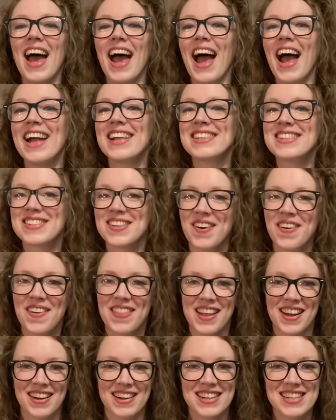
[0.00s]
And so
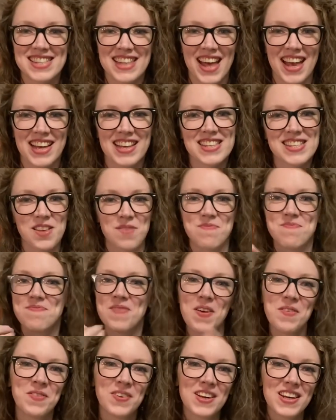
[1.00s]
there is like some
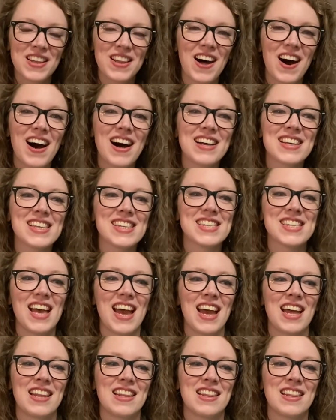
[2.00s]
memory loss,
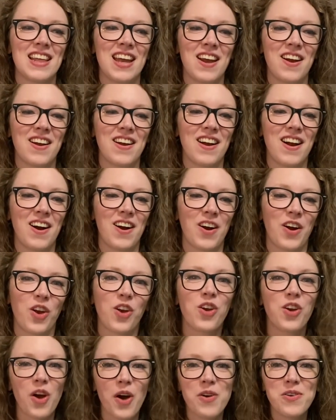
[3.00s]
and there are
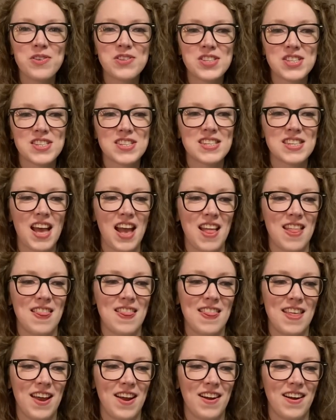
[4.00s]
ghosts, and
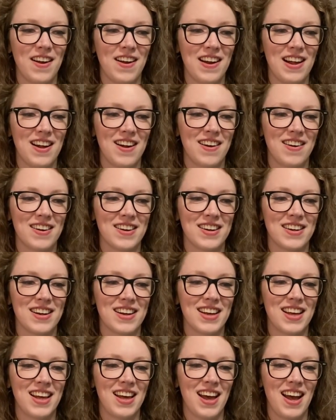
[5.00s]
there are
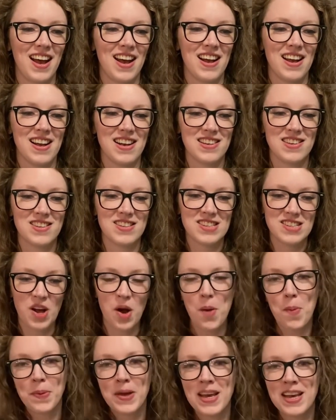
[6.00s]

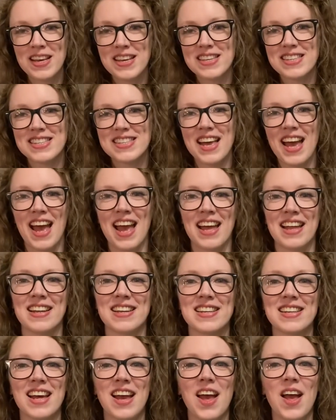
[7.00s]
zombies,
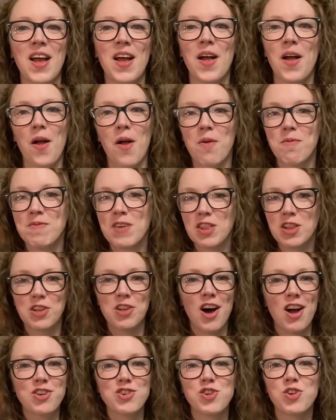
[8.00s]
and
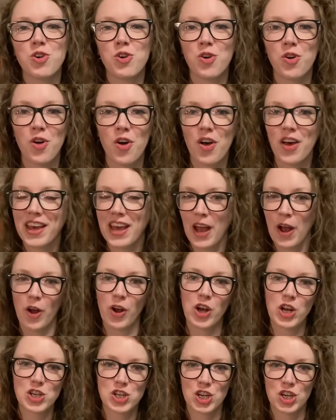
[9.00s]
mythological
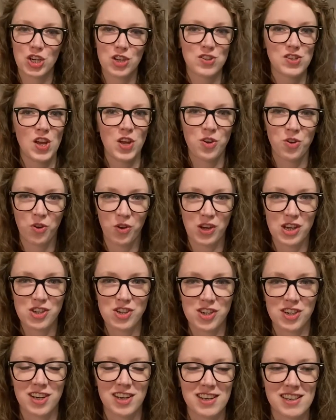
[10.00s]
characters and
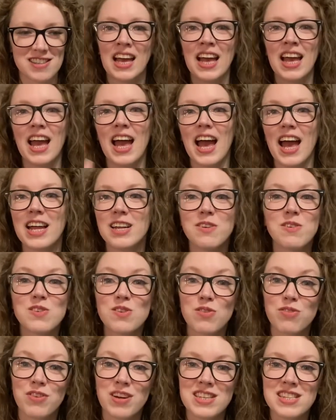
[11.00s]
creatures. And it was
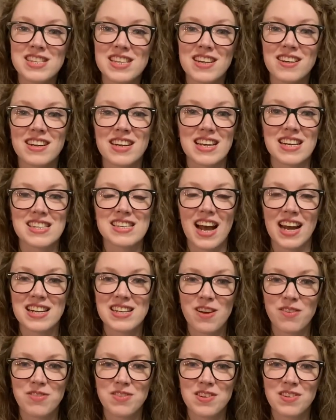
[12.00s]
a fun series. I
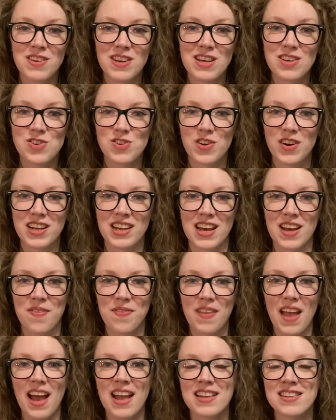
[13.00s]
definitely enjoyed it.
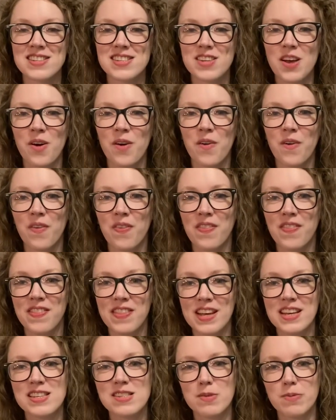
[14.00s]
And so
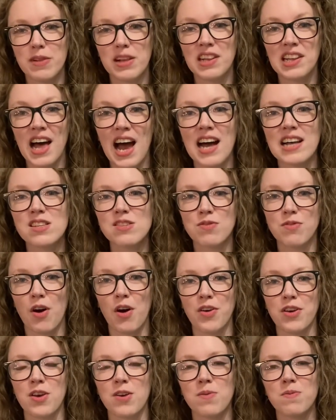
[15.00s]
this last
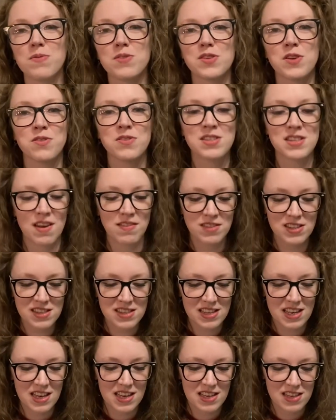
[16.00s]
volume, so Seven
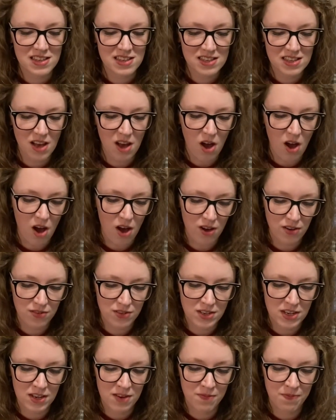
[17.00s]
Seas,
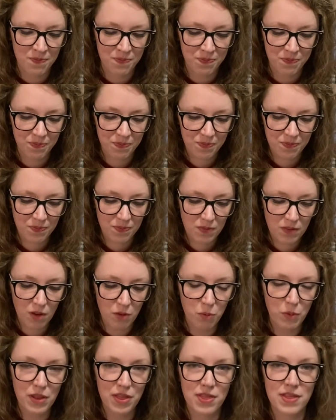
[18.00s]
often
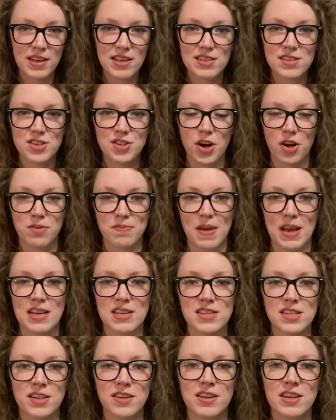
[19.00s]
with these Dawn May
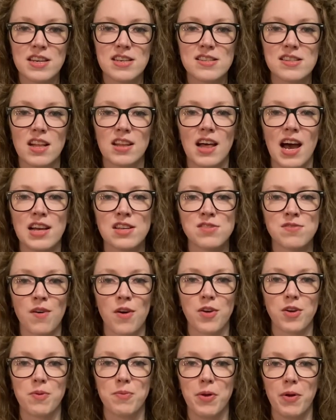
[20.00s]
series, the last
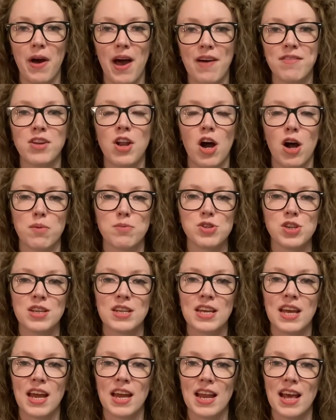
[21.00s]
volume you'll have an option to
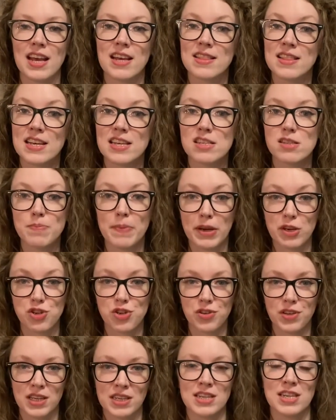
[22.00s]
get the
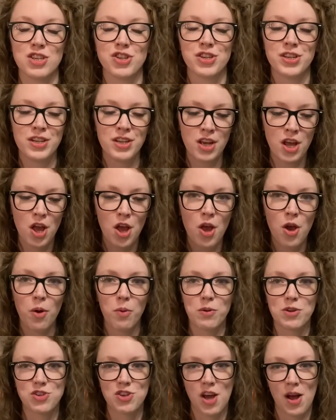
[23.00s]
special edition,
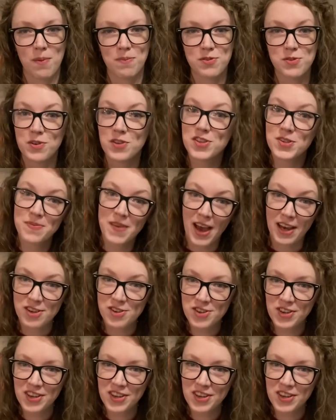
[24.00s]
which comes with some extra